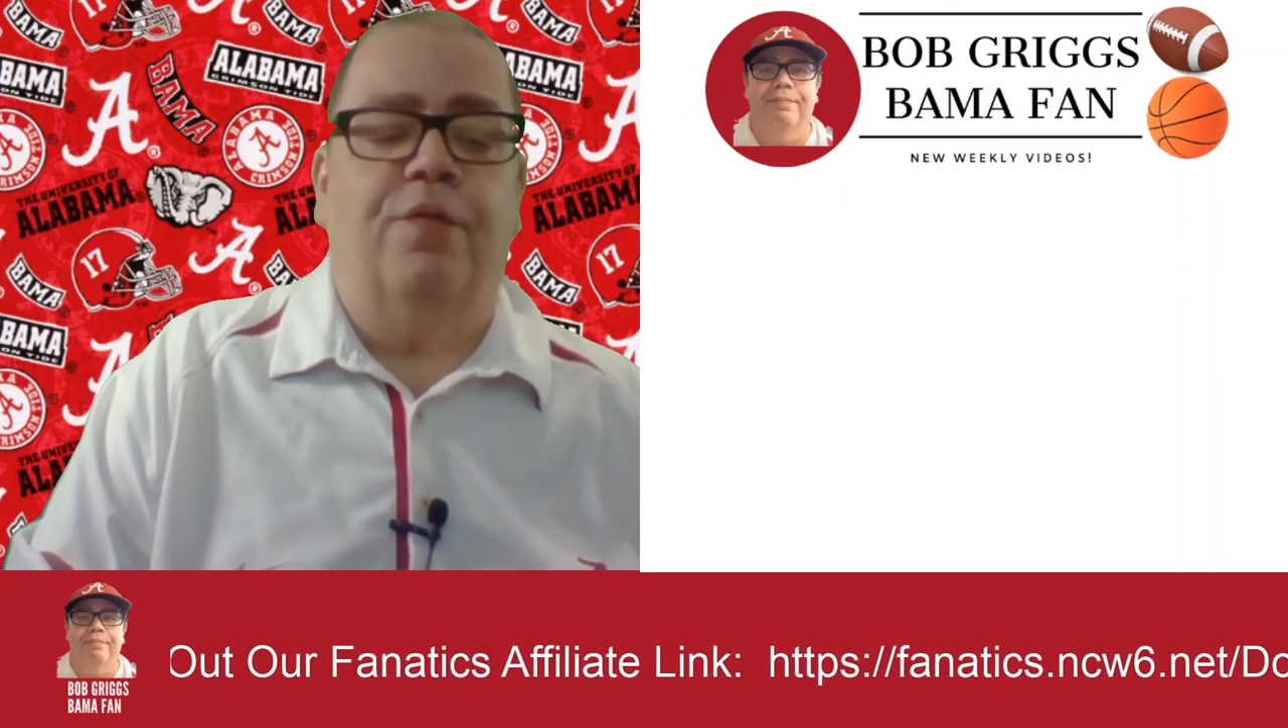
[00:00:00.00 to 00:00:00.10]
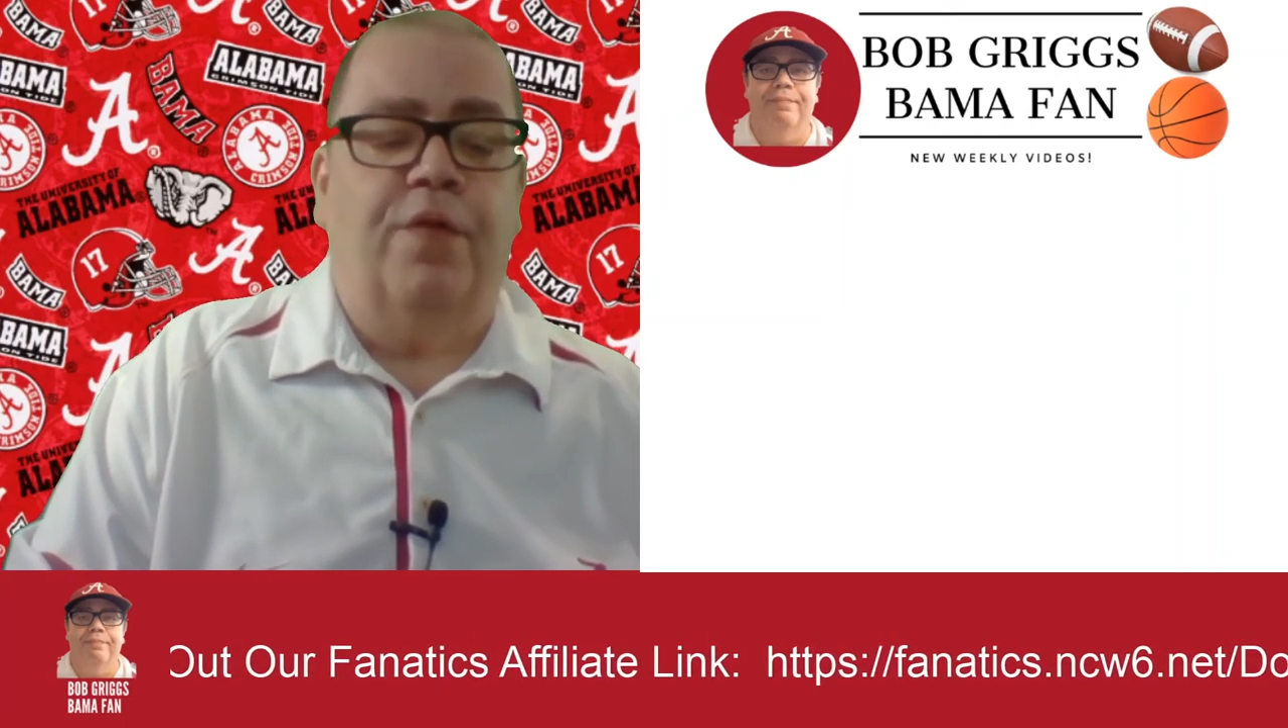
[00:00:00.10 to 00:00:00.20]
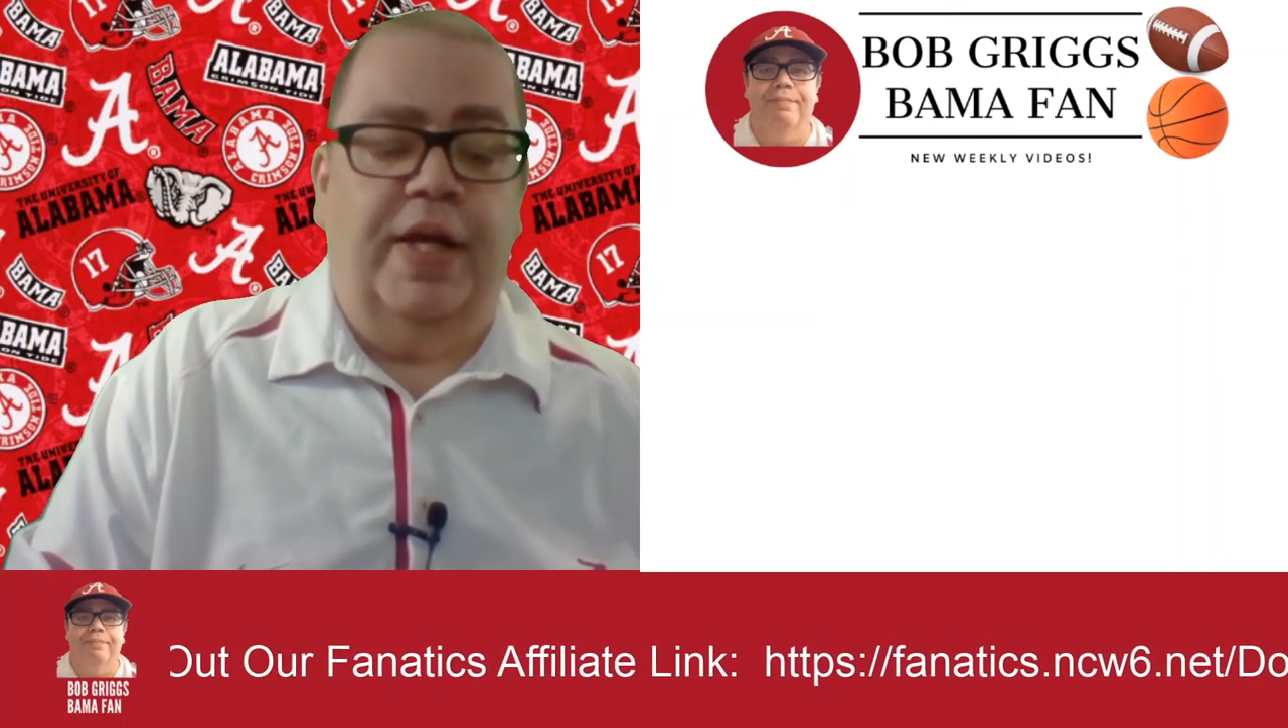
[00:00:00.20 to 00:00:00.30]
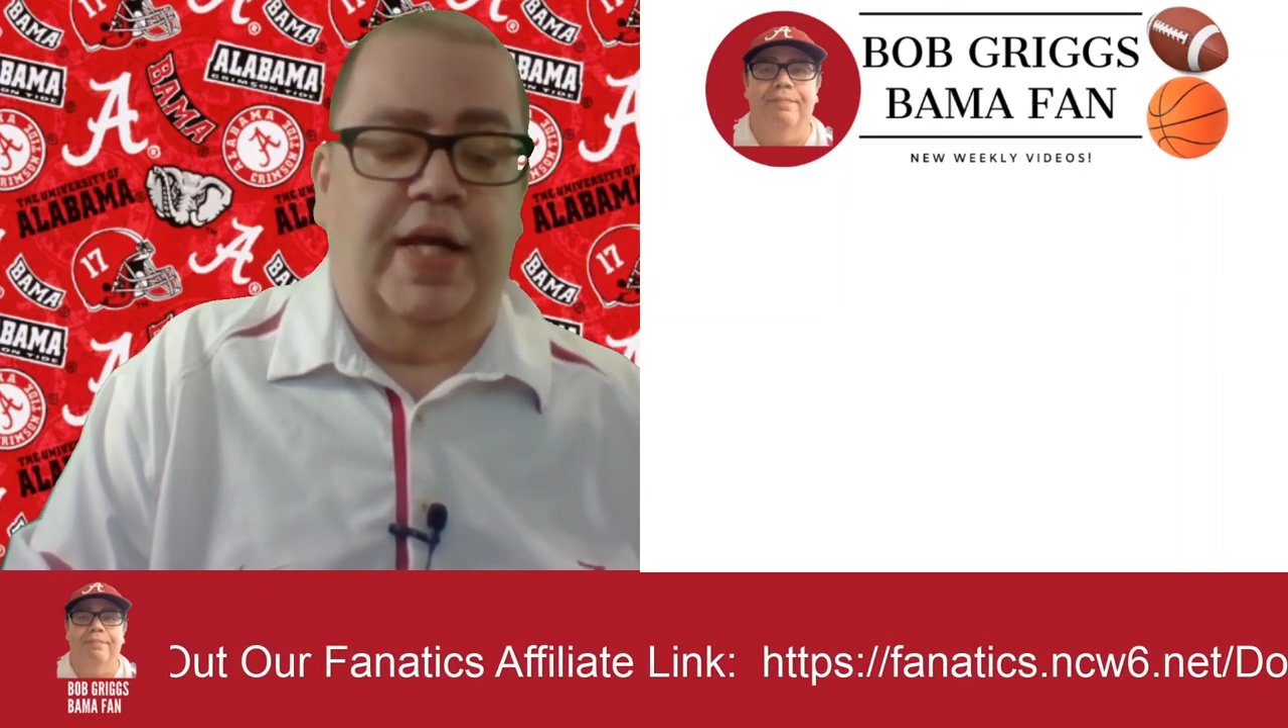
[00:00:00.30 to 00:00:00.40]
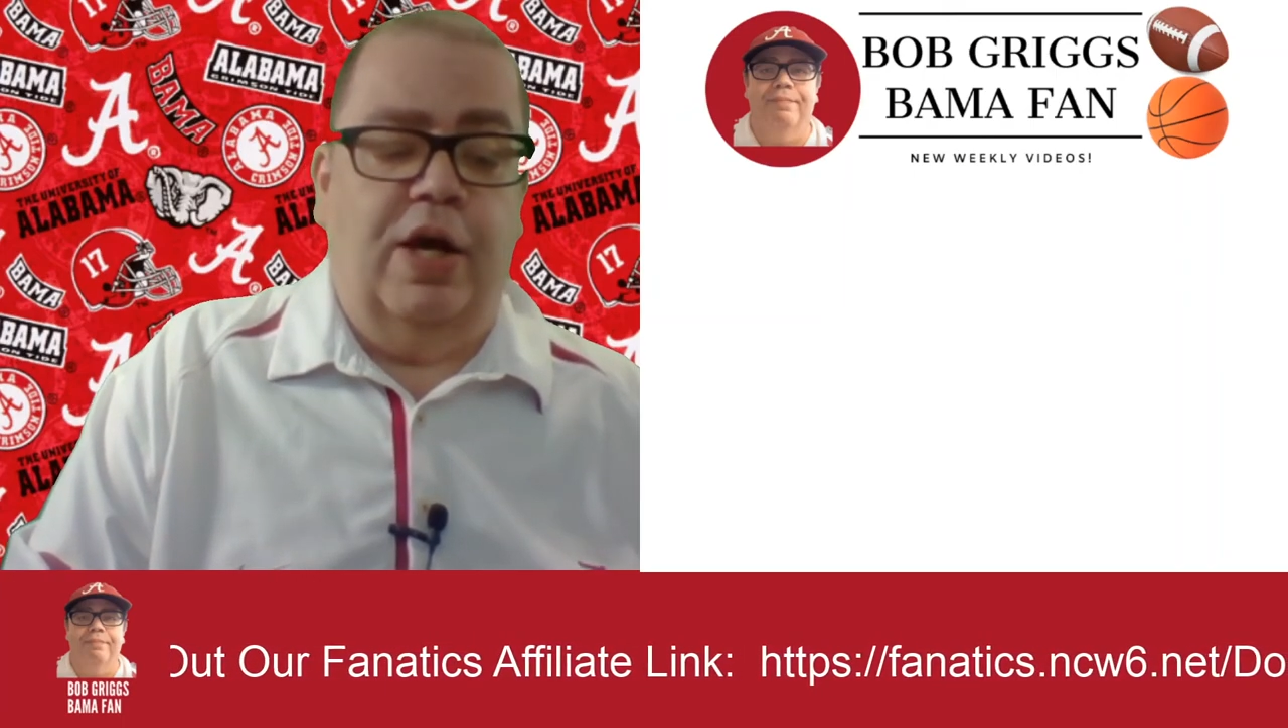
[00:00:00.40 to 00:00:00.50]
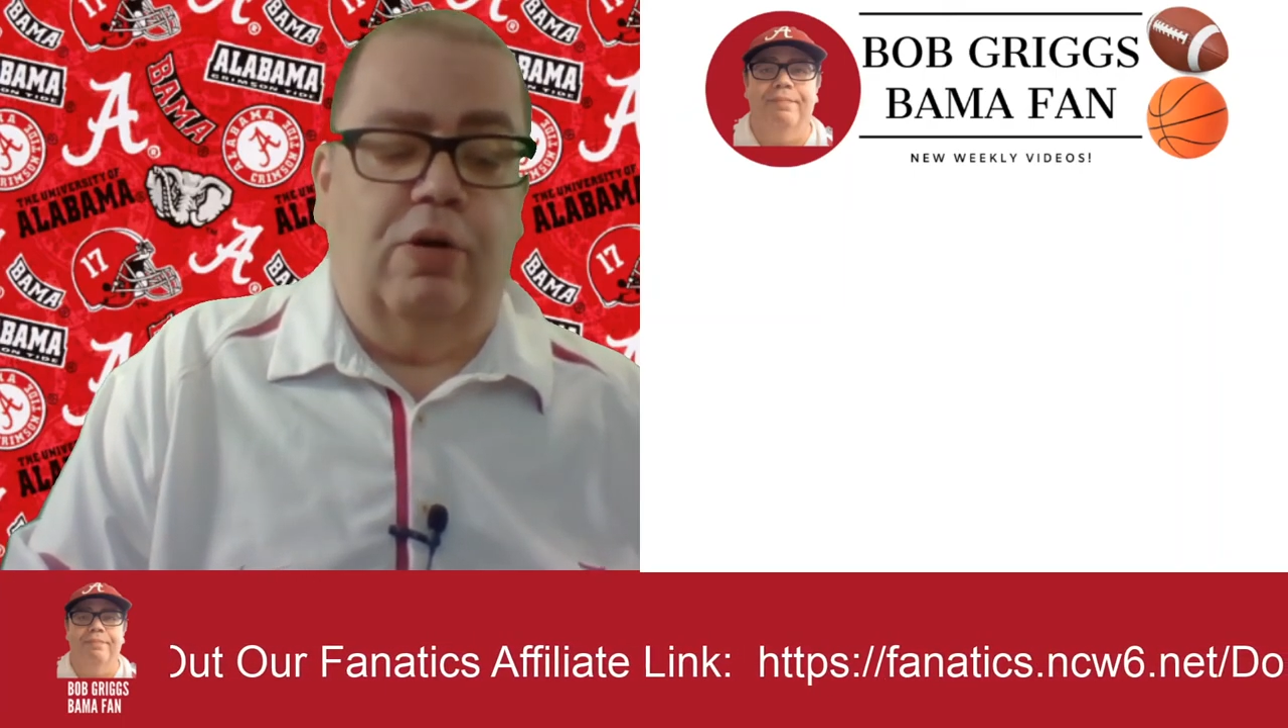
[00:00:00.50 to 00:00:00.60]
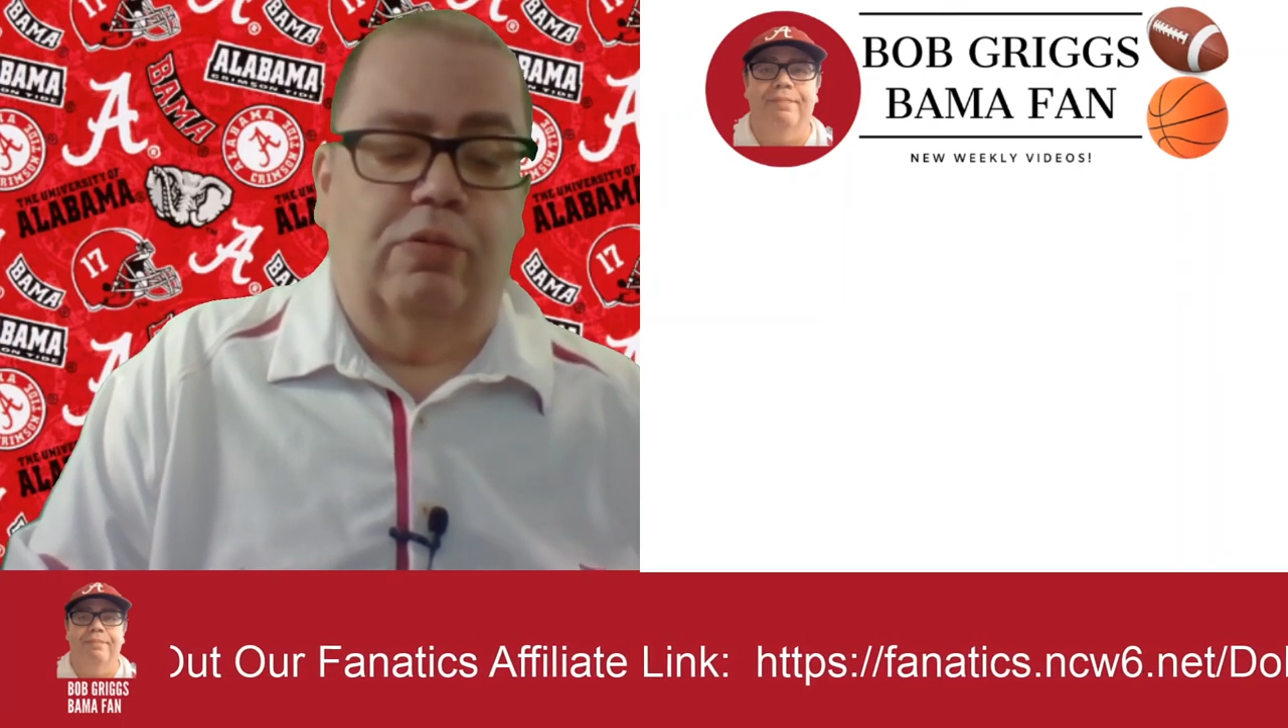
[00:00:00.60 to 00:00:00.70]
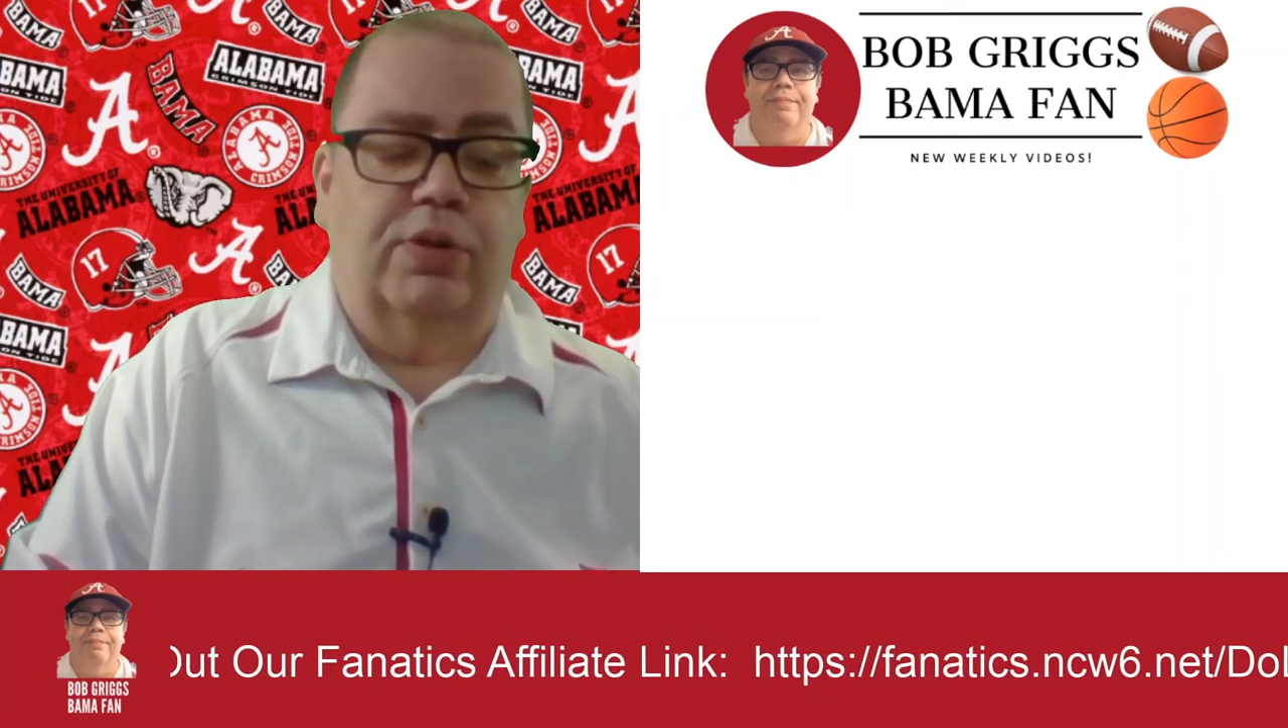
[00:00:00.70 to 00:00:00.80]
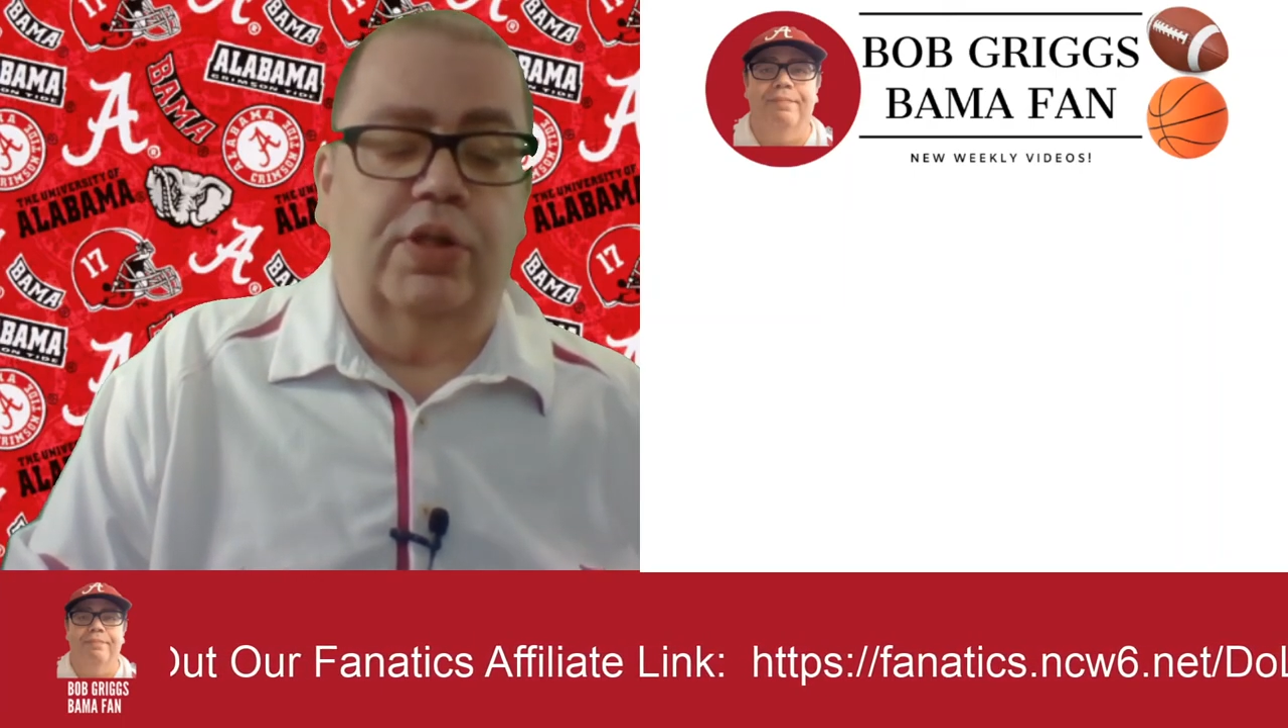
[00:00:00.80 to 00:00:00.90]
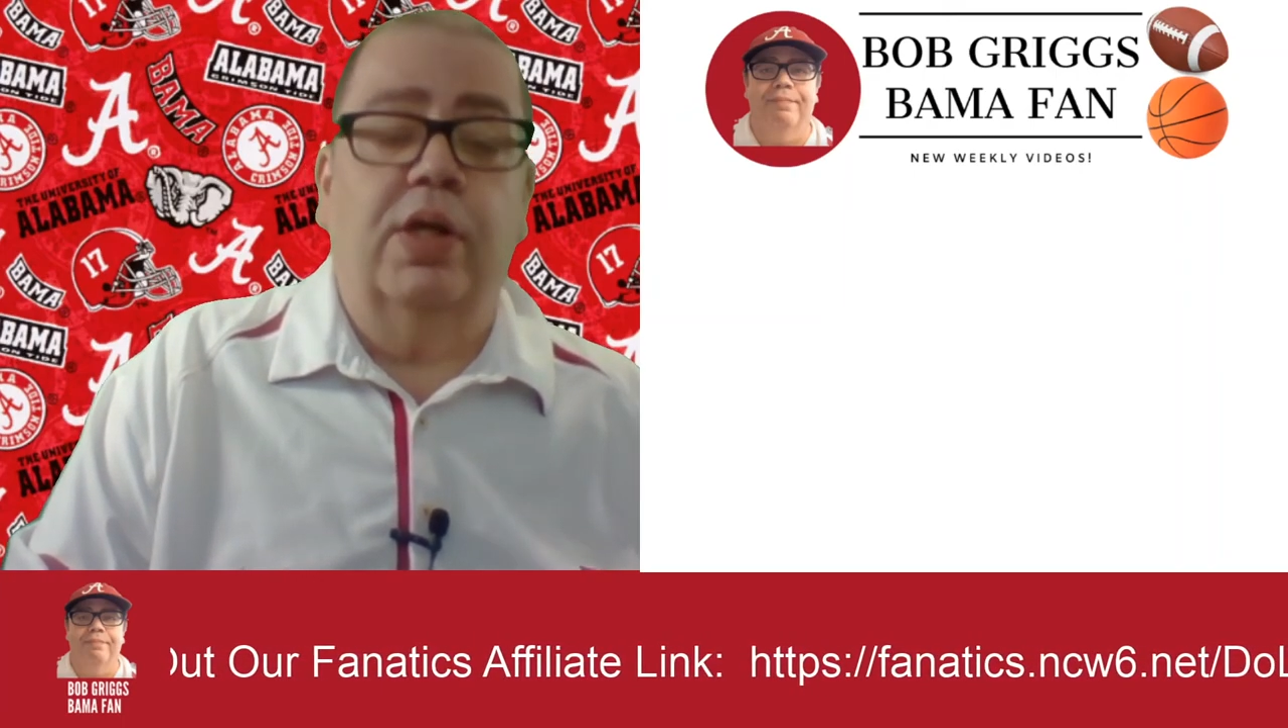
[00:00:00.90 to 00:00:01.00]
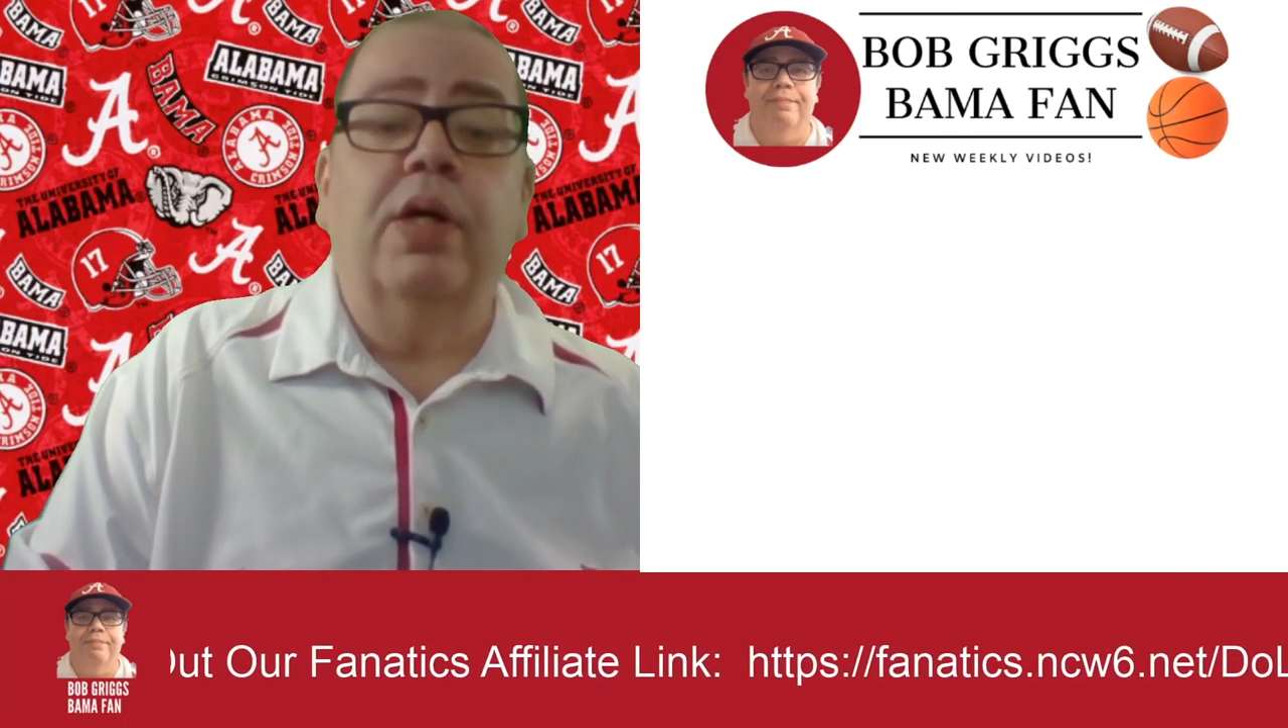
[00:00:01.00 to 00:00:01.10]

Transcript: videos.